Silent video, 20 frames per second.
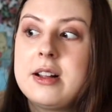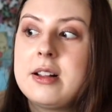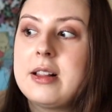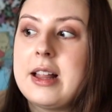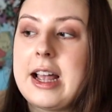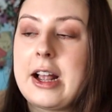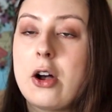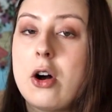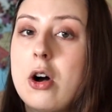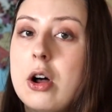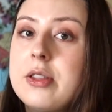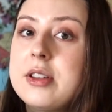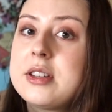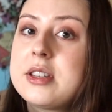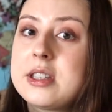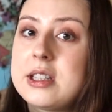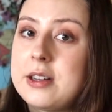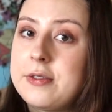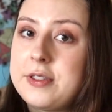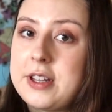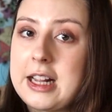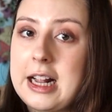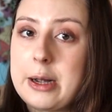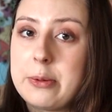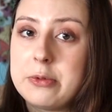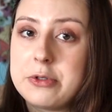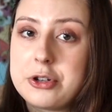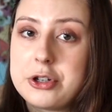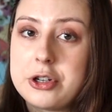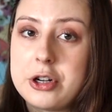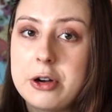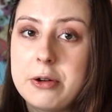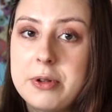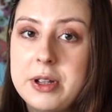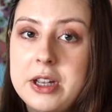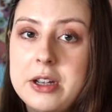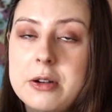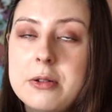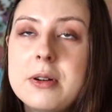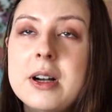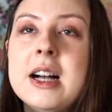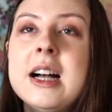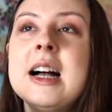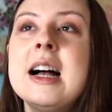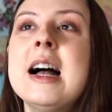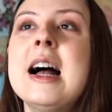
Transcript: like all the stuff that I will show you.